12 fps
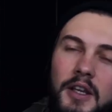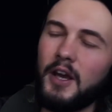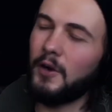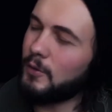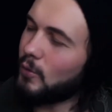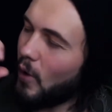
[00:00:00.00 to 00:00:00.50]
You
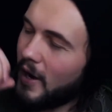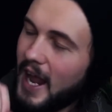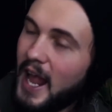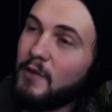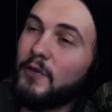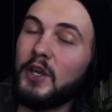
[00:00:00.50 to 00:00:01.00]
know,
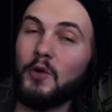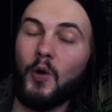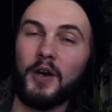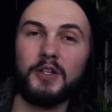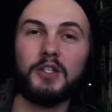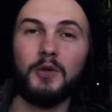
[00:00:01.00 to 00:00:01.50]
whatever you
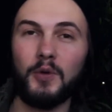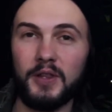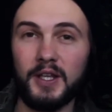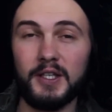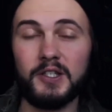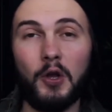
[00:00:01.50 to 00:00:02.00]
want to do with
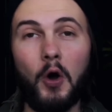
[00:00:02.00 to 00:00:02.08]
this,